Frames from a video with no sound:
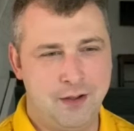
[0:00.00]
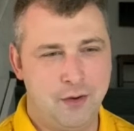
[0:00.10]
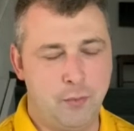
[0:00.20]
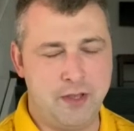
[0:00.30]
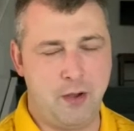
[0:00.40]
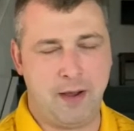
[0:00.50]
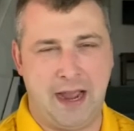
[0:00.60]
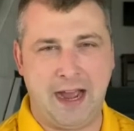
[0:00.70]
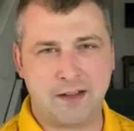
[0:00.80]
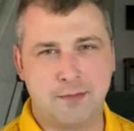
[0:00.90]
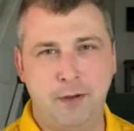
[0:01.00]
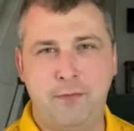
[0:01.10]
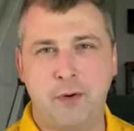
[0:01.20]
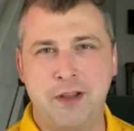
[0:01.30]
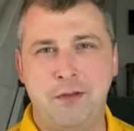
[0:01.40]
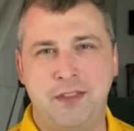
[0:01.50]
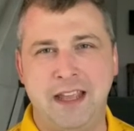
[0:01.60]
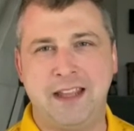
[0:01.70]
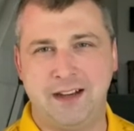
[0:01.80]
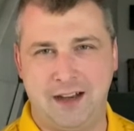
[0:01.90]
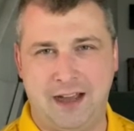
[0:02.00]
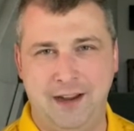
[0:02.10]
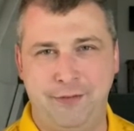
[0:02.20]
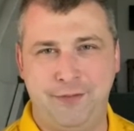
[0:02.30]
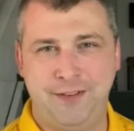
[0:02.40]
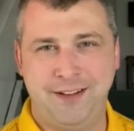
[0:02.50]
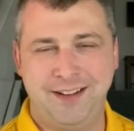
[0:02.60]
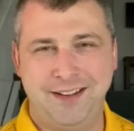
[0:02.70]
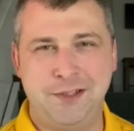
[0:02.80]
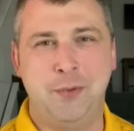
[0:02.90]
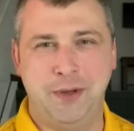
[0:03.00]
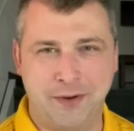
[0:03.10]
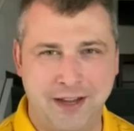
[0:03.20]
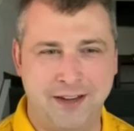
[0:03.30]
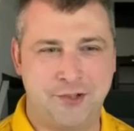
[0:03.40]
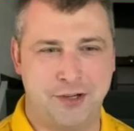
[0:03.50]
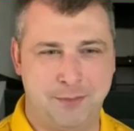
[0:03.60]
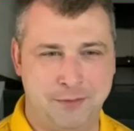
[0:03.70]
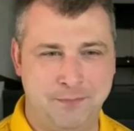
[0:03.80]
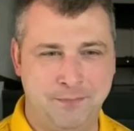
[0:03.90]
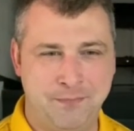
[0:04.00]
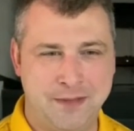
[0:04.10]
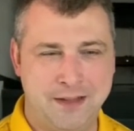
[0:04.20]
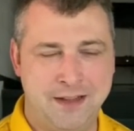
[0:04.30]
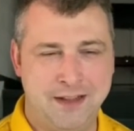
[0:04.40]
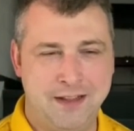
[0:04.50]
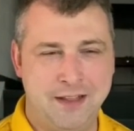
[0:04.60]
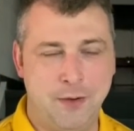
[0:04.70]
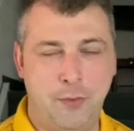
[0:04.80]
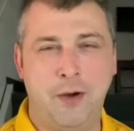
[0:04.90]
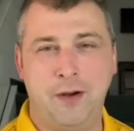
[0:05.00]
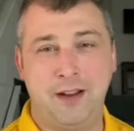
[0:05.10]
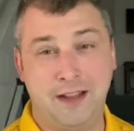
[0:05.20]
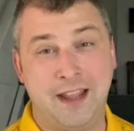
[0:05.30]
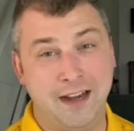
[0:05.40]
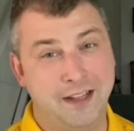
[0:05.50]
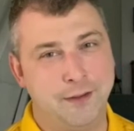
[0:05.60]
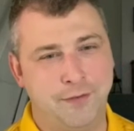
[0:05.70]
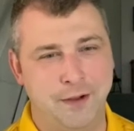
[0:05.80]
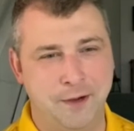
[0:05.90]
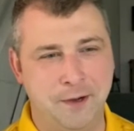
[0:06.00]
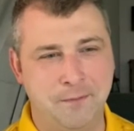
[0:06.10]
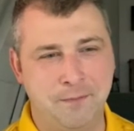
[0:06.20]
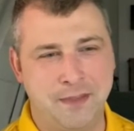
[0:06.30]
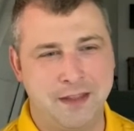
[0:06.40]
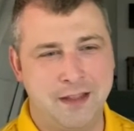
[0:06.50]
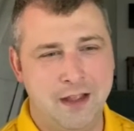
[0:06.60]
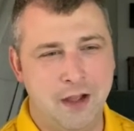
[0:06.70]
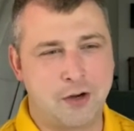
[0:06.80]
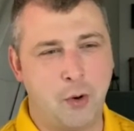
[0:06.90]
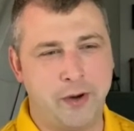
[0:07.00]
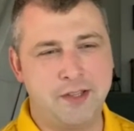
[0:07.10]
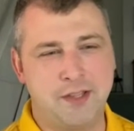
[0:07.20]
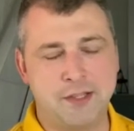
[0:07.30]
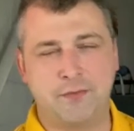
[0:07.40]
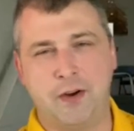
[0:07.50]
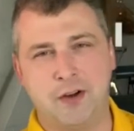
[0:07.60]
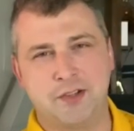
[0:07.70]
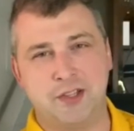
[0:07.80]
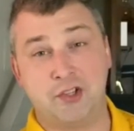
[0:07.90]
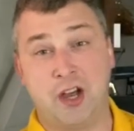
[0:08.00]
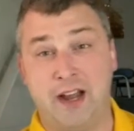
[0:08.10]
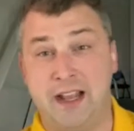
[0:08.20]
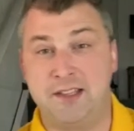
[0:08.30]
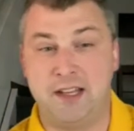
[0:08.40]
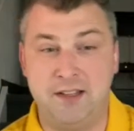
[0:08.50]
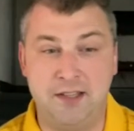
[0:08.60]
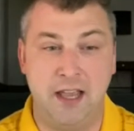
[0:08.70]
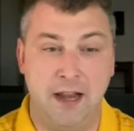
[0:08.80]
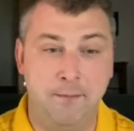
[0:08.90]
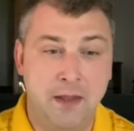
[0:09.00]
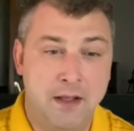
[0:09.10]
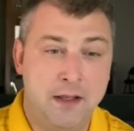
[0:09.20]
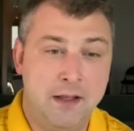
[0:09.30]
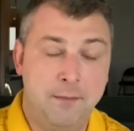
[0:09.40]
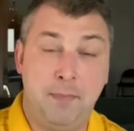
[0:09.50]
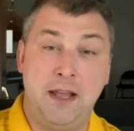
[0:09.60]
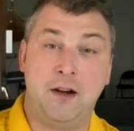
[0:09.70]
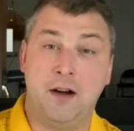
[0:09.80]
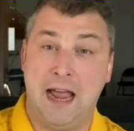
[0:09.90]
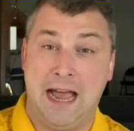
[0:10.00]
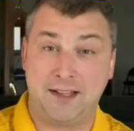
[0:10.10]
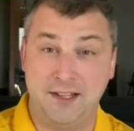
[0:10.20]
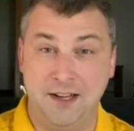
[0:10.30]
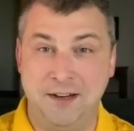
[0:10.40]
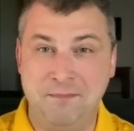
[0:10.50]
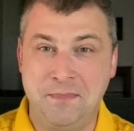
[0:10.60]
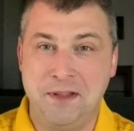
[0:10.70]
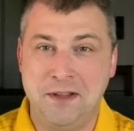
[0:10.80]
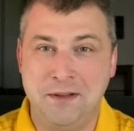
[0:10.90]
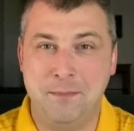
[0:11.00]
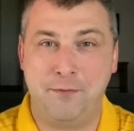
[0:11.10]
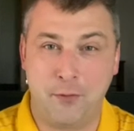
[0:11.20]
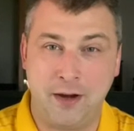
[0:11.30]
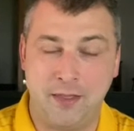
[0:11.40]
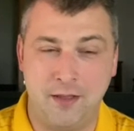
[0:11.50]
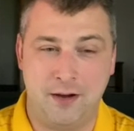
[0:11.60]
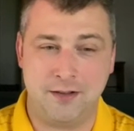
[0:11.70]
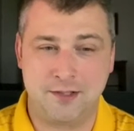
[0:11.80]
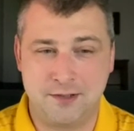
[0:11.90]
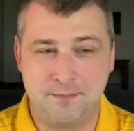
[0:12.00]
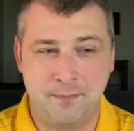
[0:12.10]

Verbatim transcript: When you act before you think in life, you will get in trouble. It will it can lead to failure. According to this verse in John 18:10, Peter acted before he thought.